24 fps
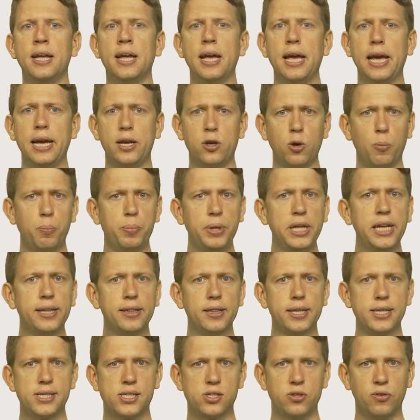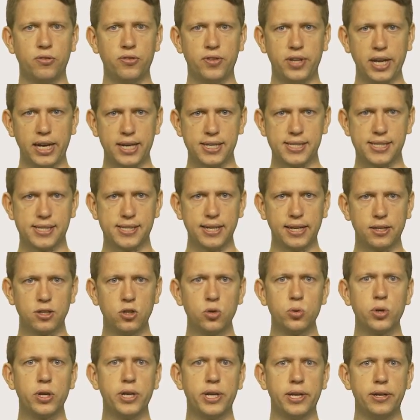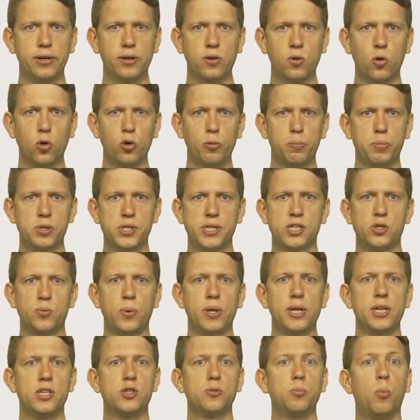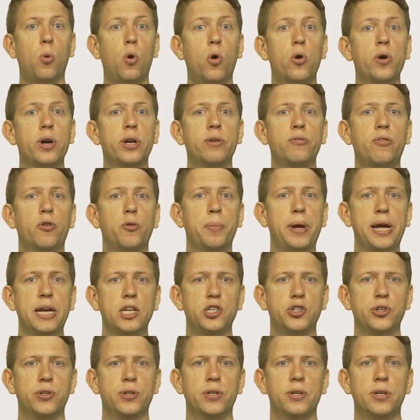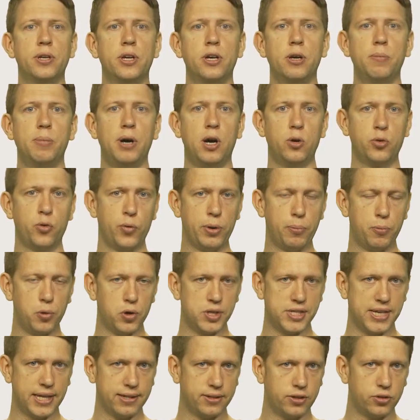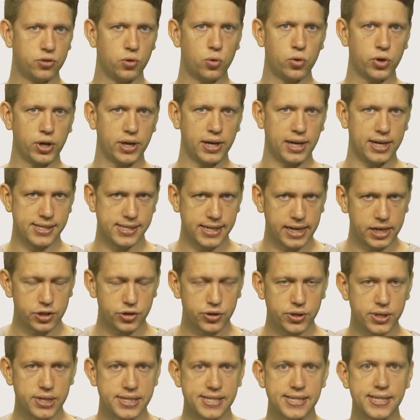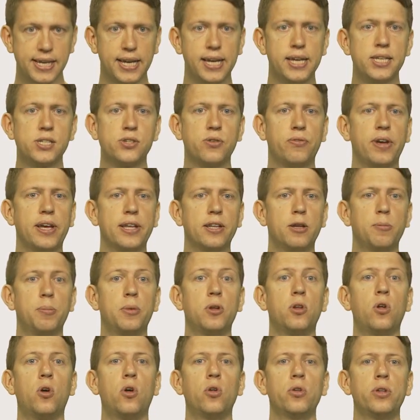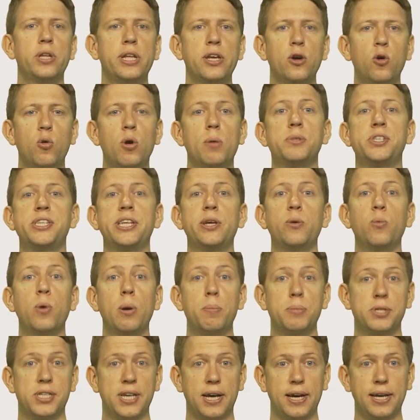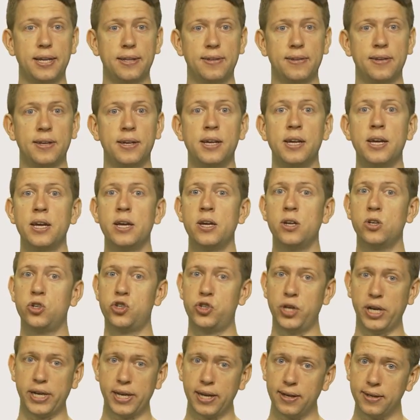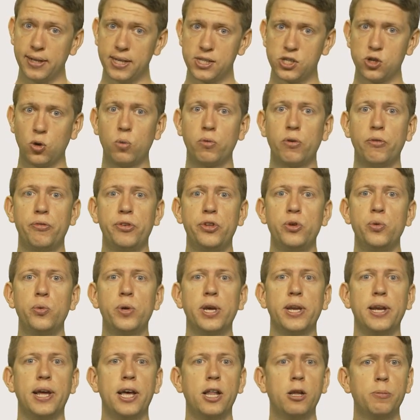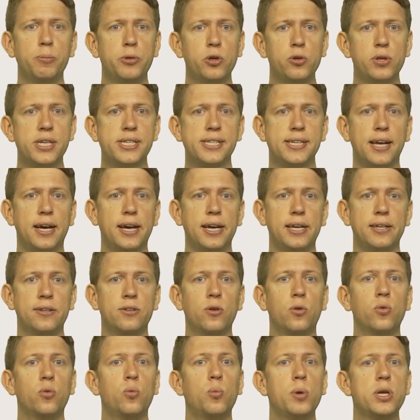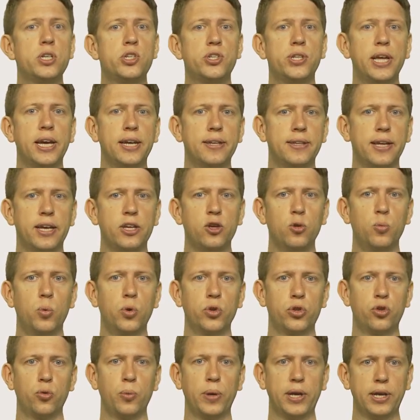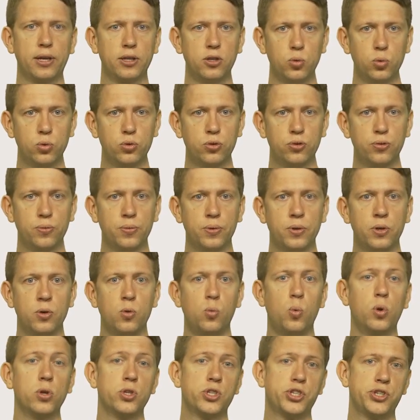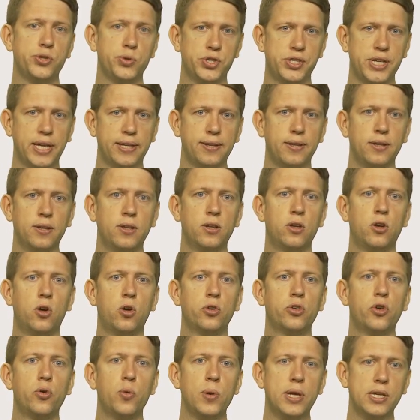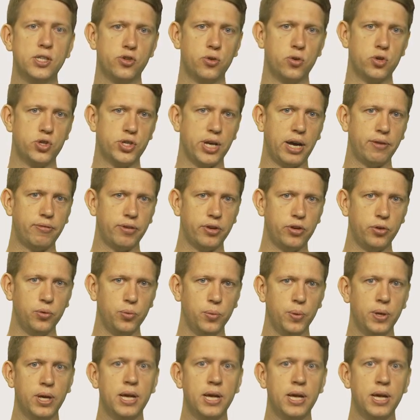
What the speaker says: A complete list of texts included in the corpus, as well as more information about represented organizations, is available on the OMC website. Checking this overview can help you decide on which data you want to include once you settle on a research avenue.